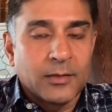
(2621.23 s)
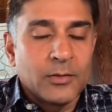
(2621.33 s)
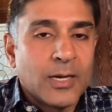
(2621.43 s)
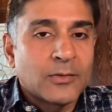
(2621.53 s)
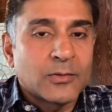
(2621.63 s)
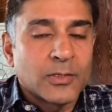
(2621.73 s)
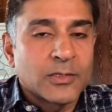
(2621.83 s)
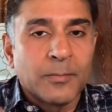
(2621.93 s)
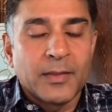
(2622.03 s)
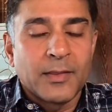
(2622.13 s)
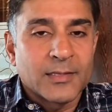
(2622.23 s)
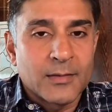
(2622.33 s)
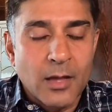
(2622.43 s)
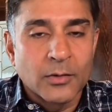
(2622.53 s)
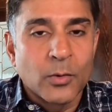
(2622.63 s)
You outsource something that's
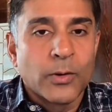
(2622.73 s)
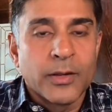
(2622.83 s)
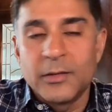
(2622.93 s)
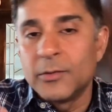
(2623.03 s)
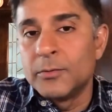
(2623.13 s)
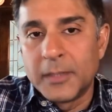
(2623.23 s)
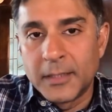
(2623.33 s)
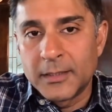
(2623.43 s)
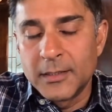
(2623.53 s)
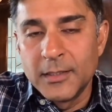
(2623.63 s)
non-core to you, but